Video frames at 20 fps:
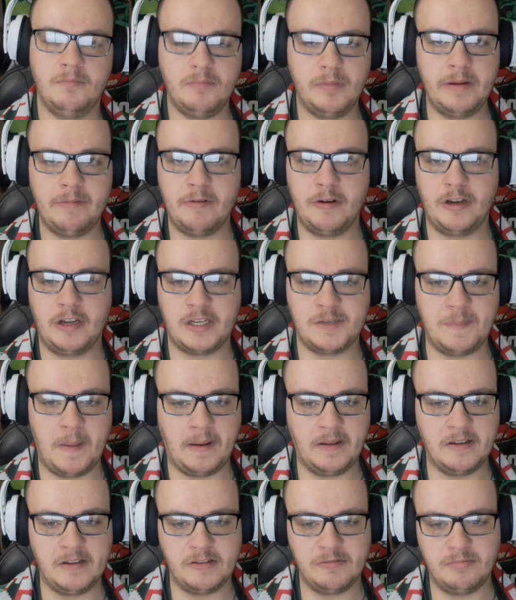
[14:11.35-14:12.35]
we weren't
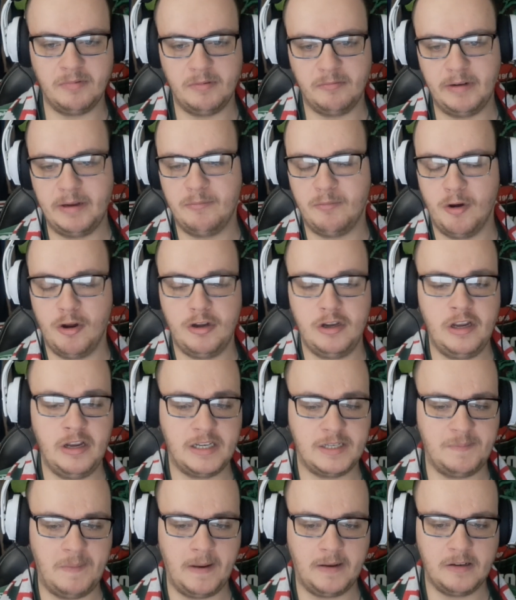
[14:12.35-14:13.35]
expected
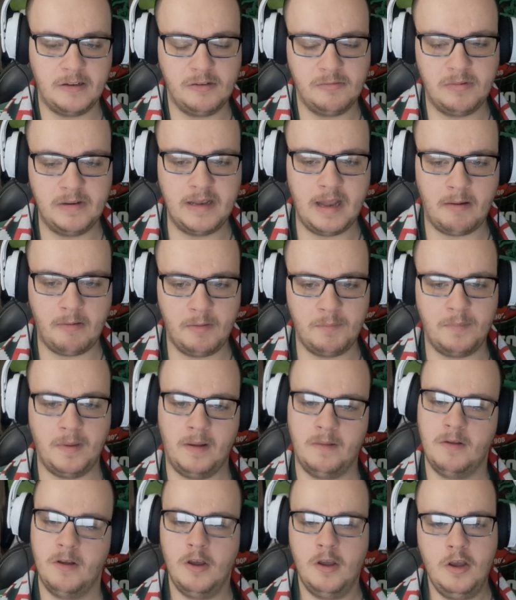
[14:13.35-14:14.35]
to win that one,
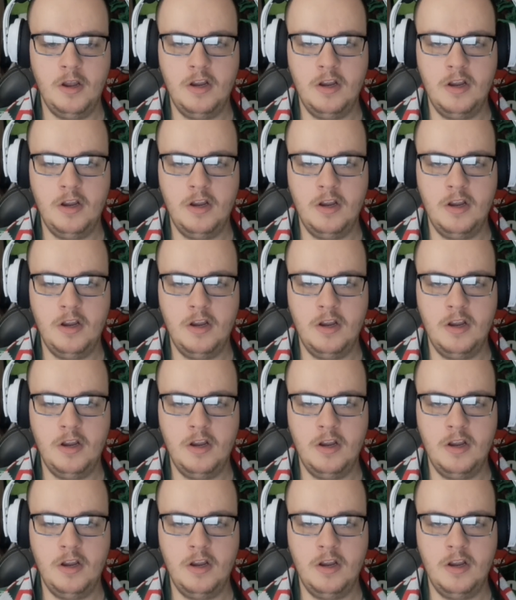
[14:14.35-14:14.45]
but